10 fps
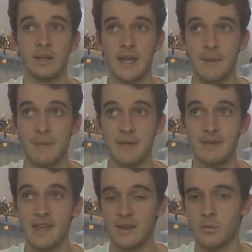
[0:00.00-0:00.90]
day maybe
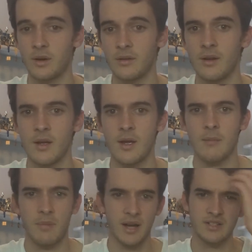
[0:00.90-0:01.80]
getting one,
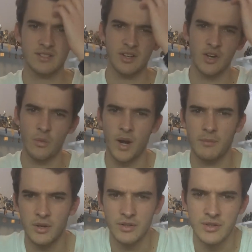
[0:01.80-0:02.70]
but I just don't know when
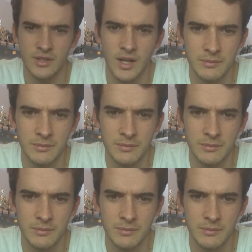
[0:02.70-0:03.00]
I'm going to use it.